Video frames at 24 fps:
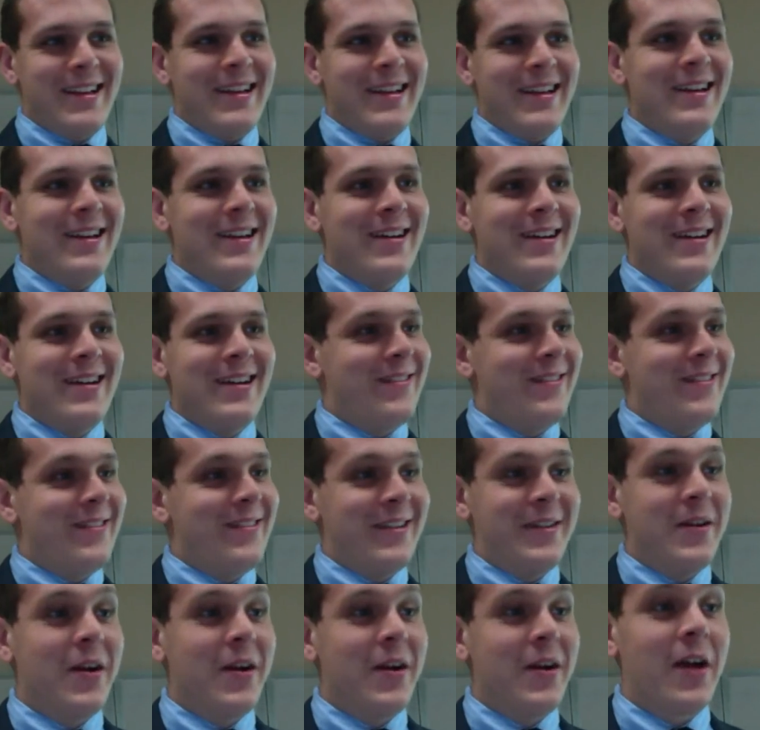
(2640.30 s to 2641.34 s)
uh
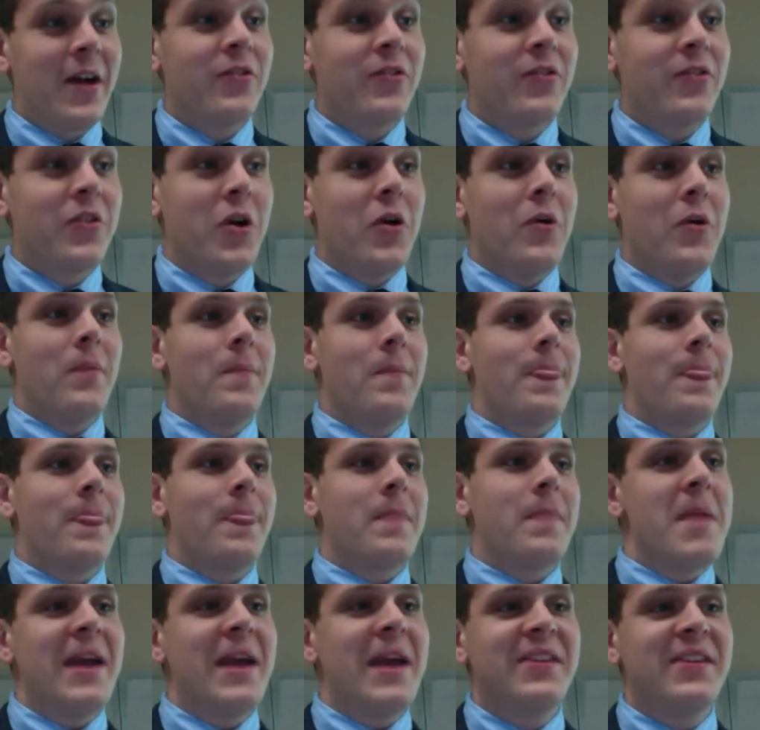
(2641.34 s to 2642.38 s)
okay, so
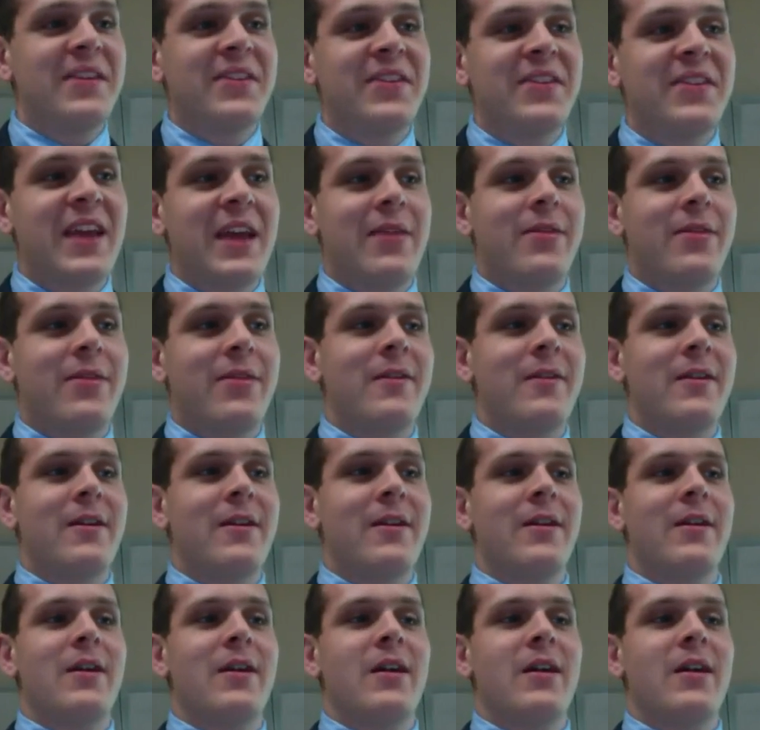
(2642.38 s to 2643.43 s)
May 16th,
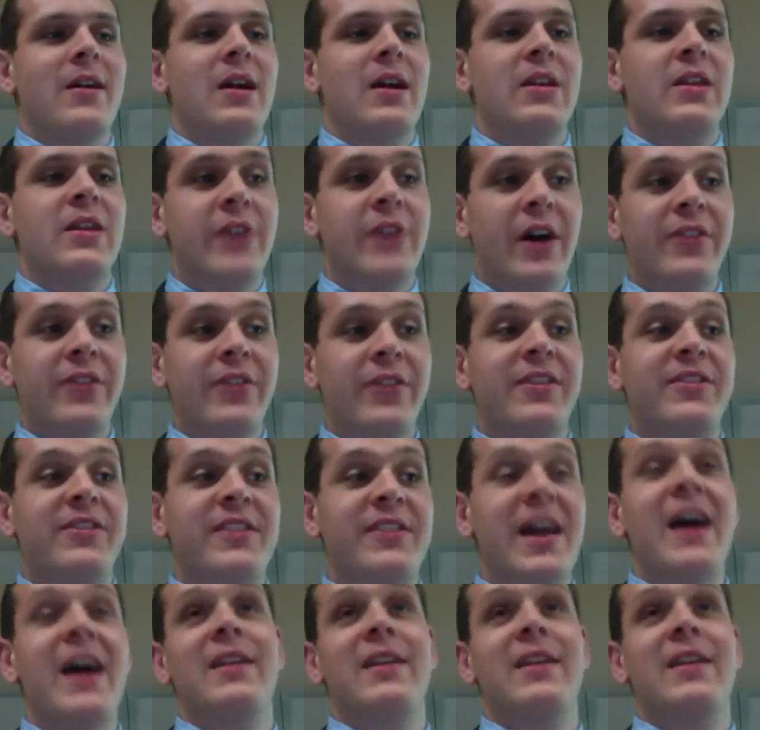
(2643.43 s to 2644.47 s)
Dusk is
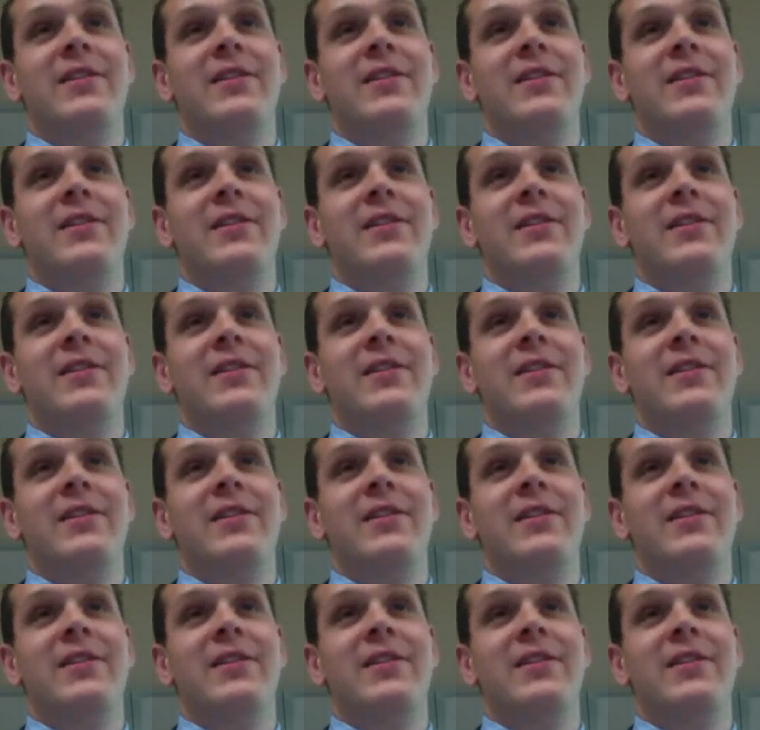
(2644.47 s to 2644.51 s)
dead.